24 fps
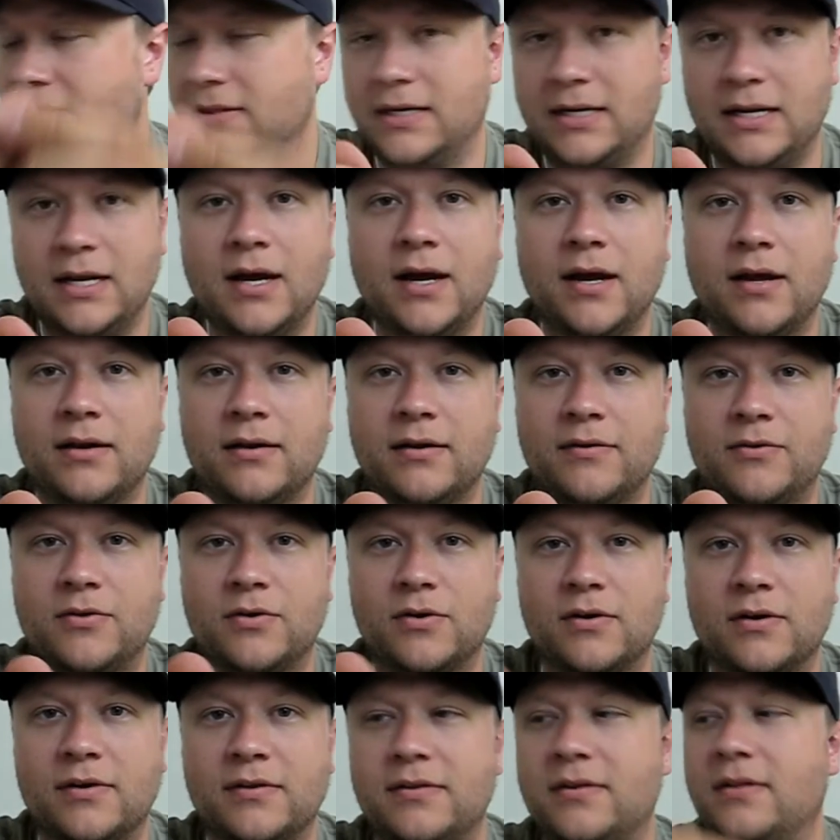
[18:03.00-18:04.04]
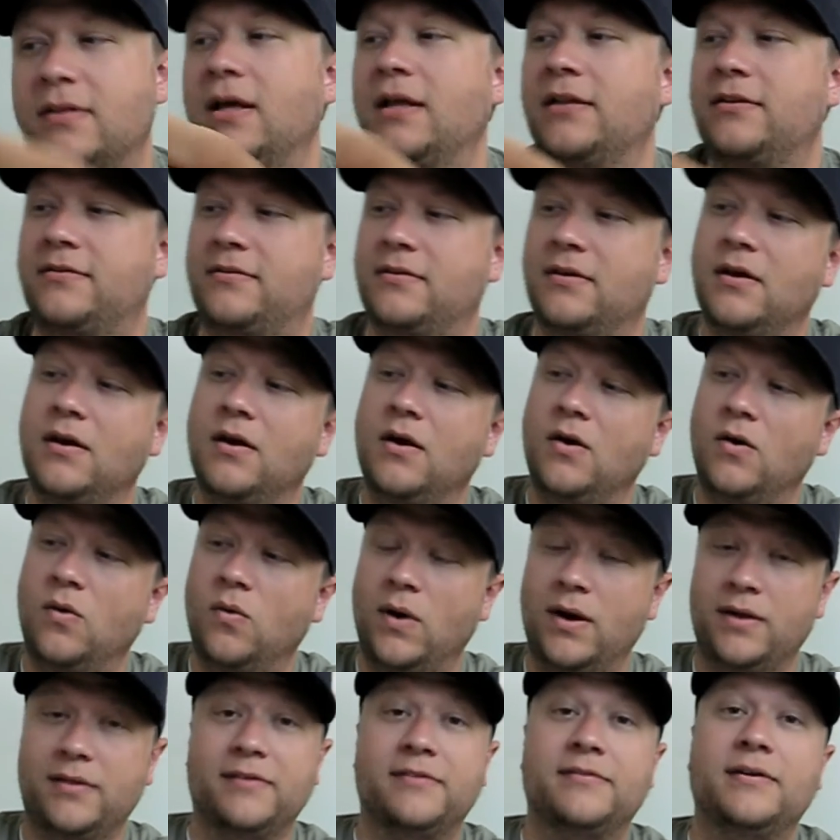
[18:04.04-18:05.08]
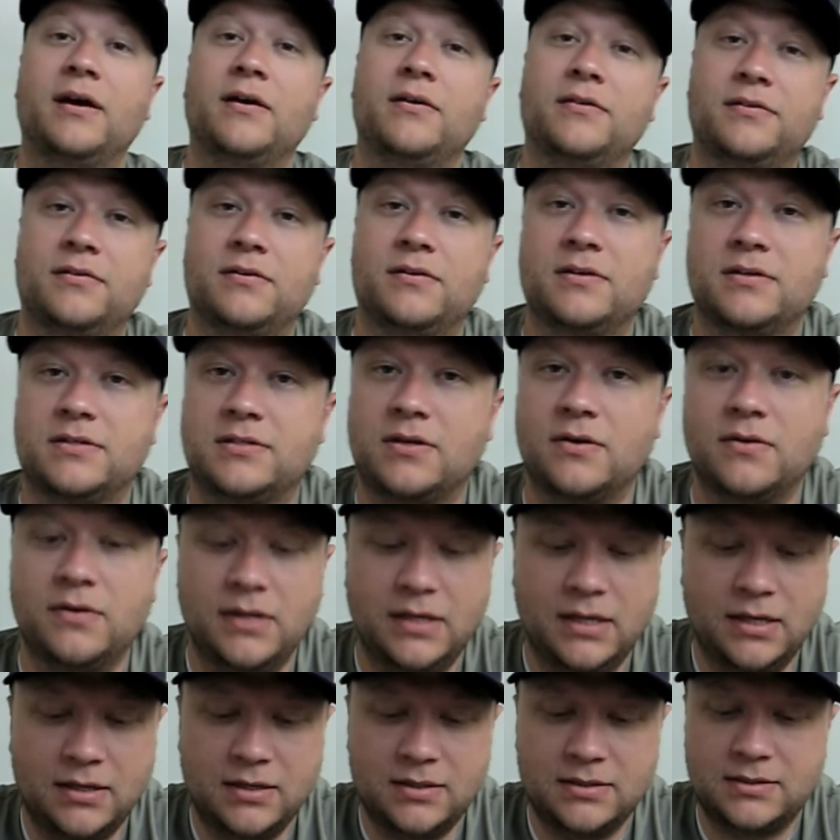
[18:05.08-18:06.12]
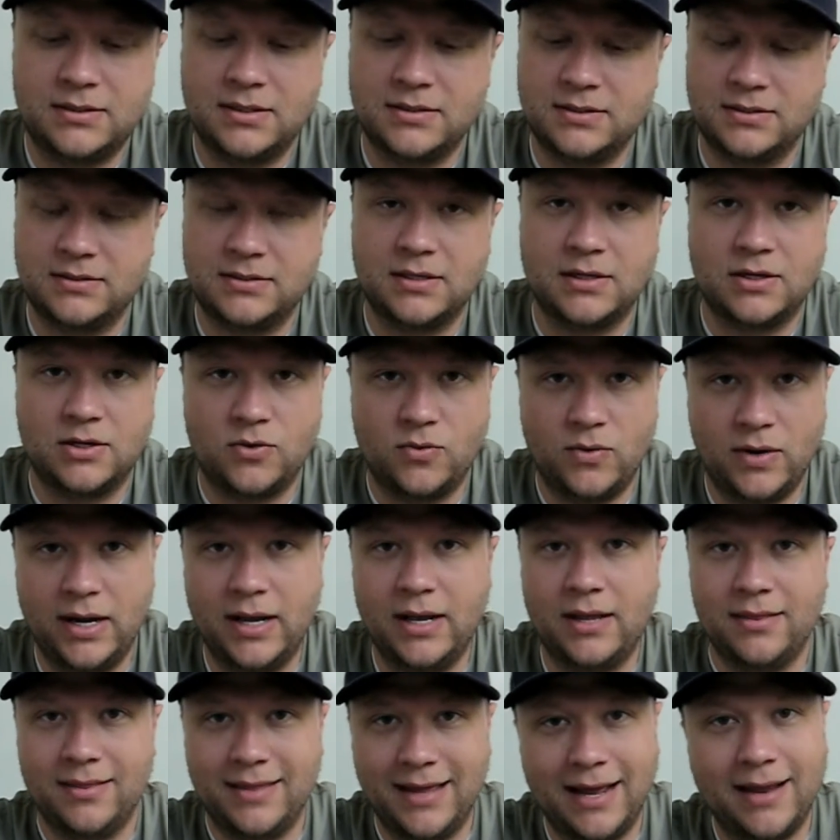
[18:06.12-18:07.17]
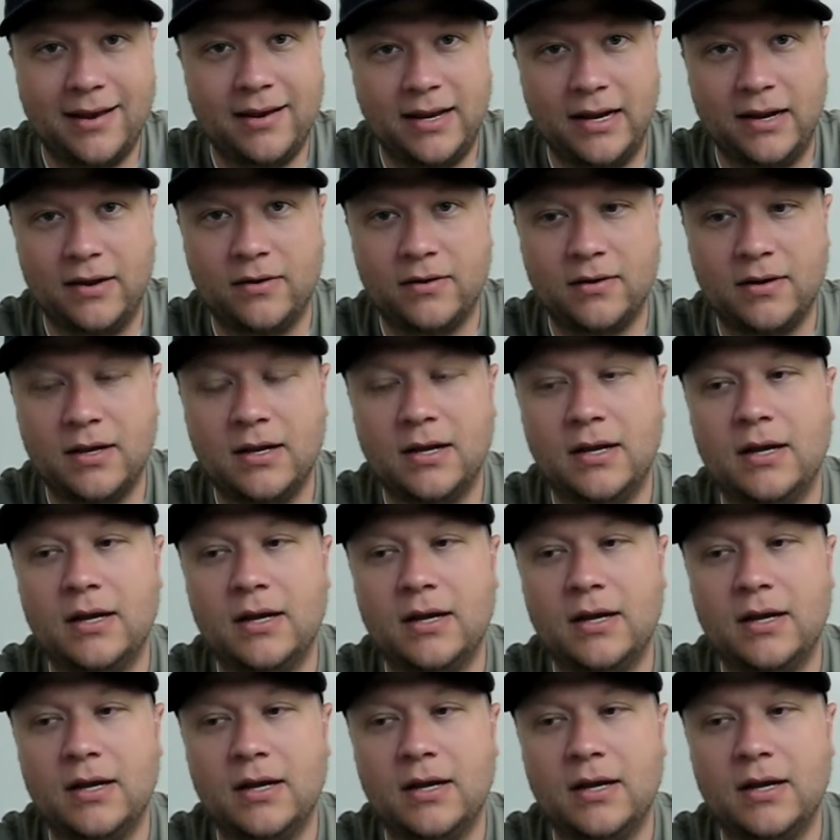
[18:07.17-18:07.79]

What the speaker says: the gun, of course, and that's why the silencer is so neat. It's because it's going to quiet that down.